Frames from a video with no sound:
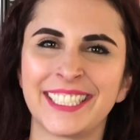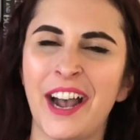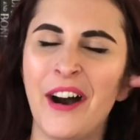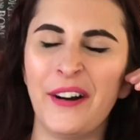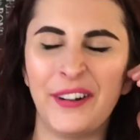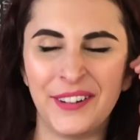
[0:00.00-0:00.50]

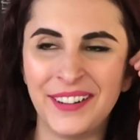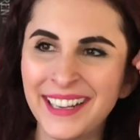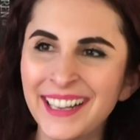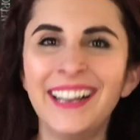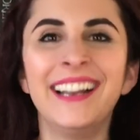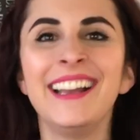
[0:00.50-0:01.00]
so
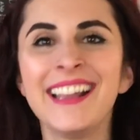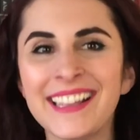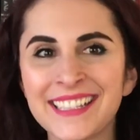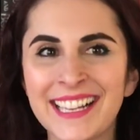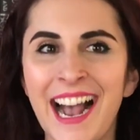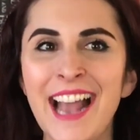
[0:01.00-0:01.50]

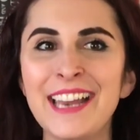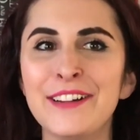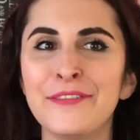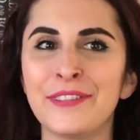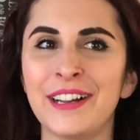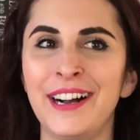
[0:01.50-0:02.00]
it's kind
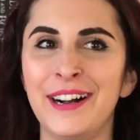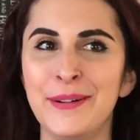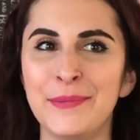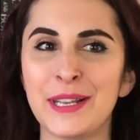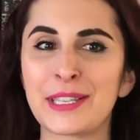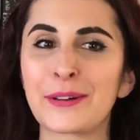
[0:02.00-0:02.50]
of
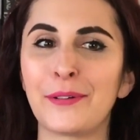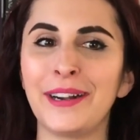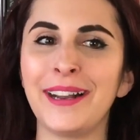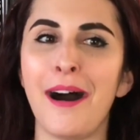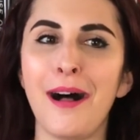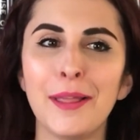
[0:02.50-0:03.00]
um, a
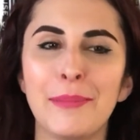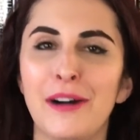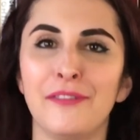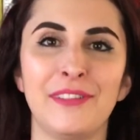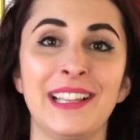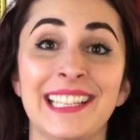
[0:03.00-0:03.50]
story all
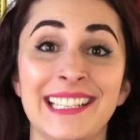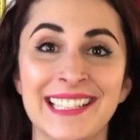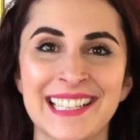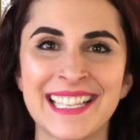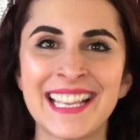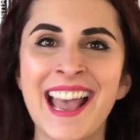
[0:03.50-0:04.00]
about
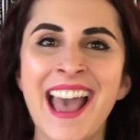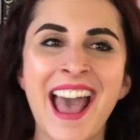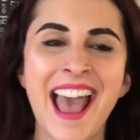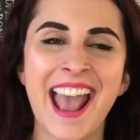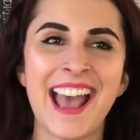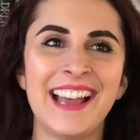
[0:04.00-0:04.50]
villains.
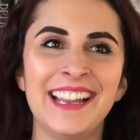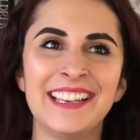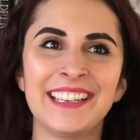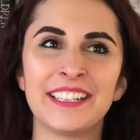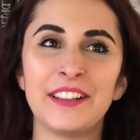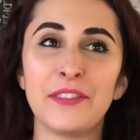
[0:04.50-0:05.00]

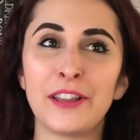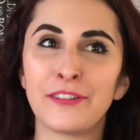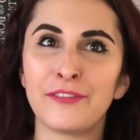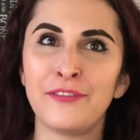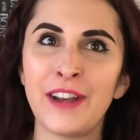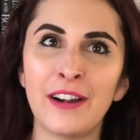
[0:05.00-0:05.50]
And
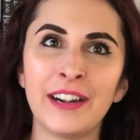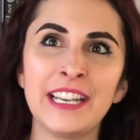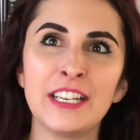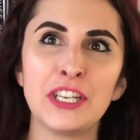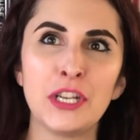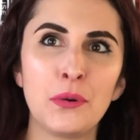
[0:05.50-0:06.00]
they're
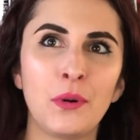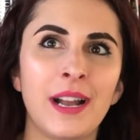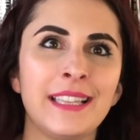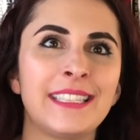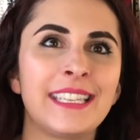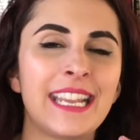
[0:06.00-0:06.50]
very
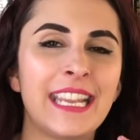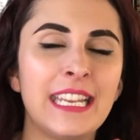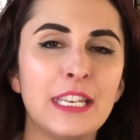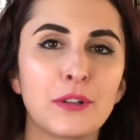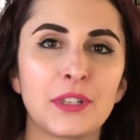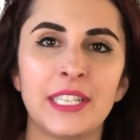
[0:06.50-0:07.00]
nuanced,
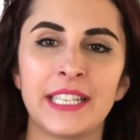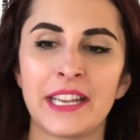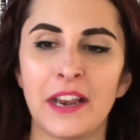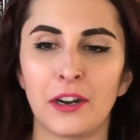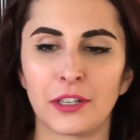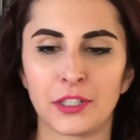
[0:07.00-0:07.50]
interesting
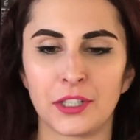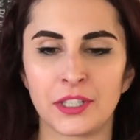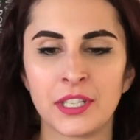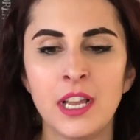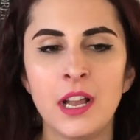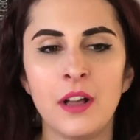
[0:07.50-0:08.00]

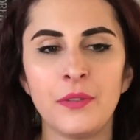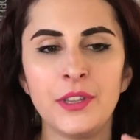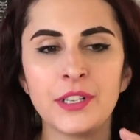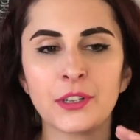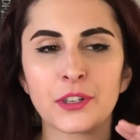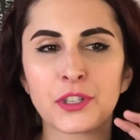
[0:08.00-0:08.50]
characters.
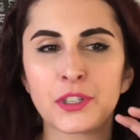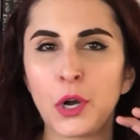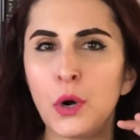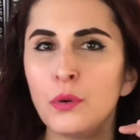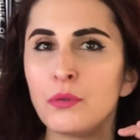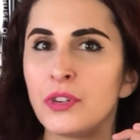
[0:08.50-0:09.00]
These are
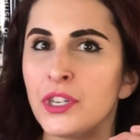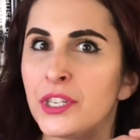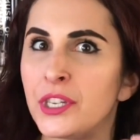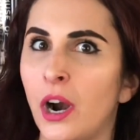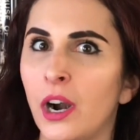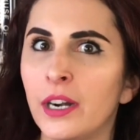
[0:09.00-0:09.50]
so
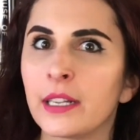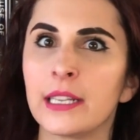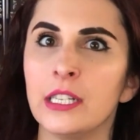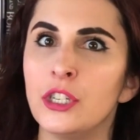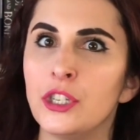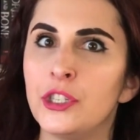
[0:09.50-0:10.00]
dark
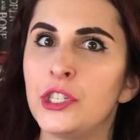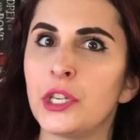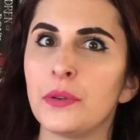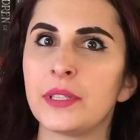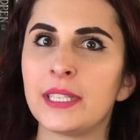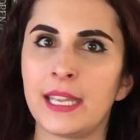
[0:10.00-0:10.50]
and
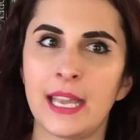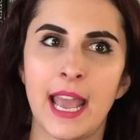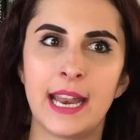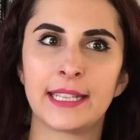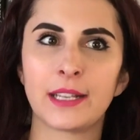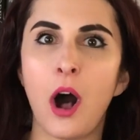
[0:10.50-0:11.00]
juicy
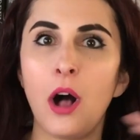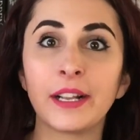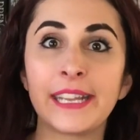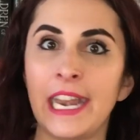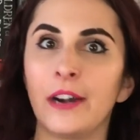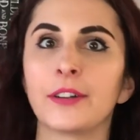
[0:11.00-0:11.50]
and it's all
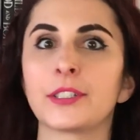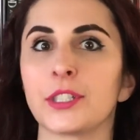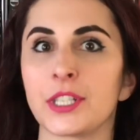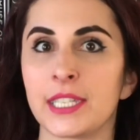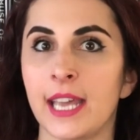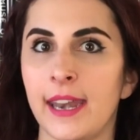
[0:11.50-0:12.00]

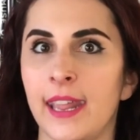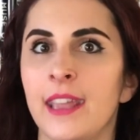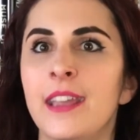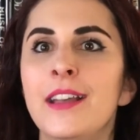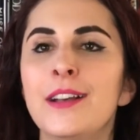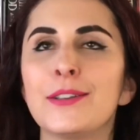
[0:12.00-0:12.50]
character
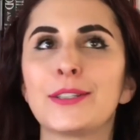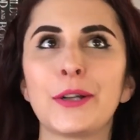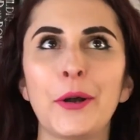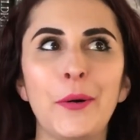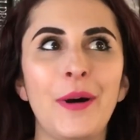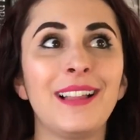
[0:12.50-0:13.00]
study.
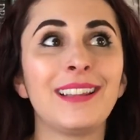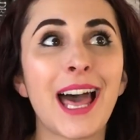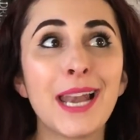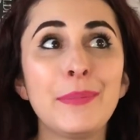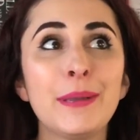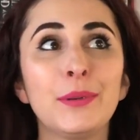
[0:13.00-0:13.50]
So a
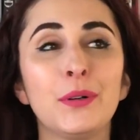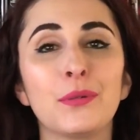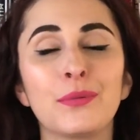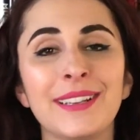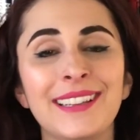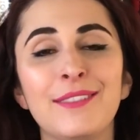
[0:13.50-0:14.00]
lot of people
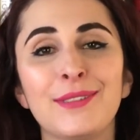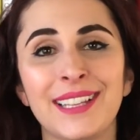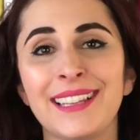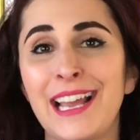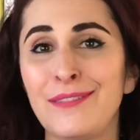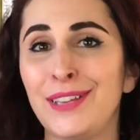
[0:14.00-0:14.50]
who really,
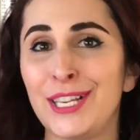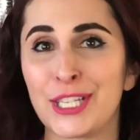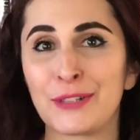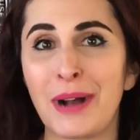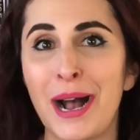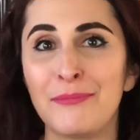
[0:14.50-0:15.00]
really like V.E.
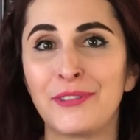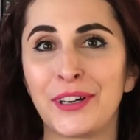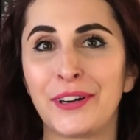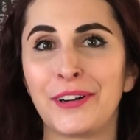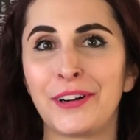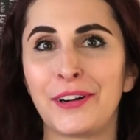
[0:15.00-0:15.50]
Schwab
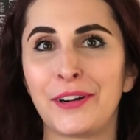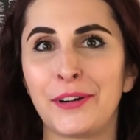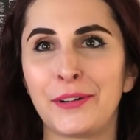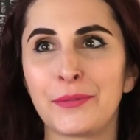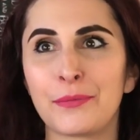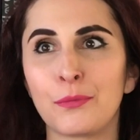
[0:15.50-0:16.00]
for
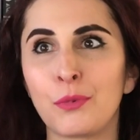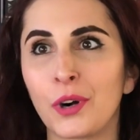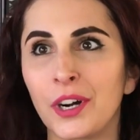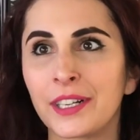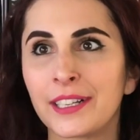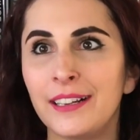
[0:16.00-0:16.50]
her
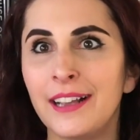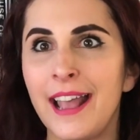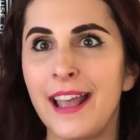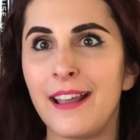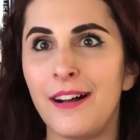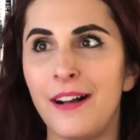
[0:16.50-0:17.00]
work
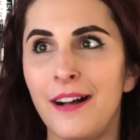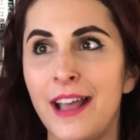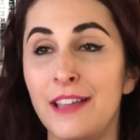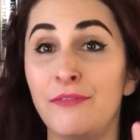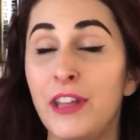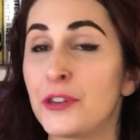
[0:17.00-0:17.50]

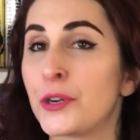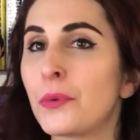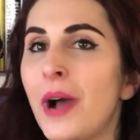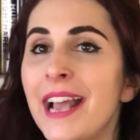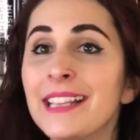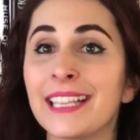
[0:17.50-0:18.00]

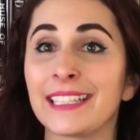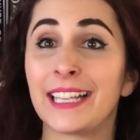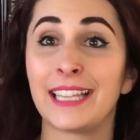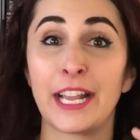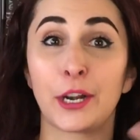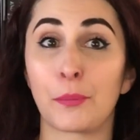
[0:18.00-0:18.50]
adventure-wise, like
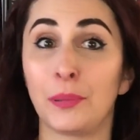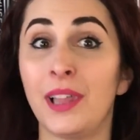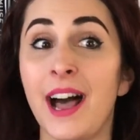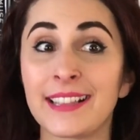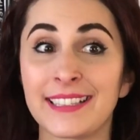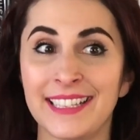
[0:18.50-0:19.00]
they like her
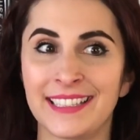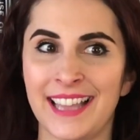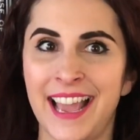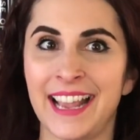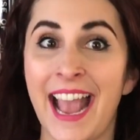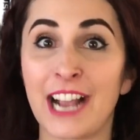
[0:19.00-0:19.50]
plots and
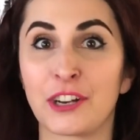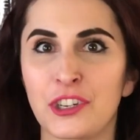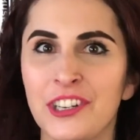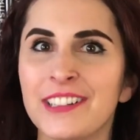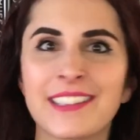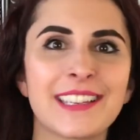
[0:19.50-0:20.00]
like
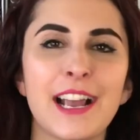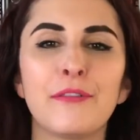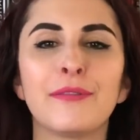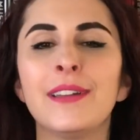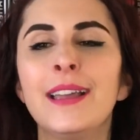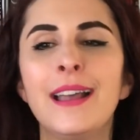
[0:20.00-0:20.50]
action and
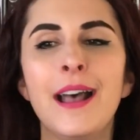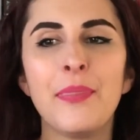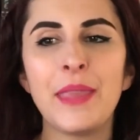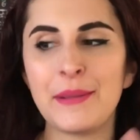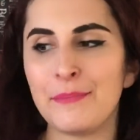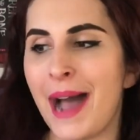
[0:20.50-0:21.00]
stuff,
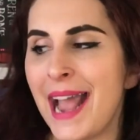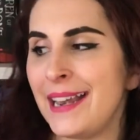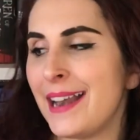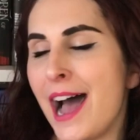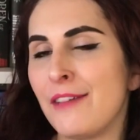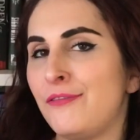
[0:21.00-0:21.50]
they
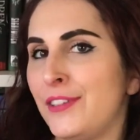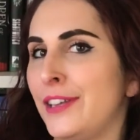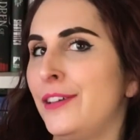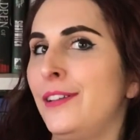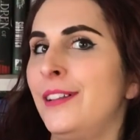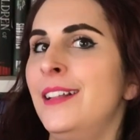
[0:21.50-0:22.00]
might not
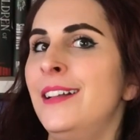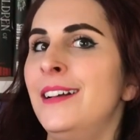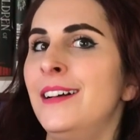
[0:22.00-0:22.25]
feel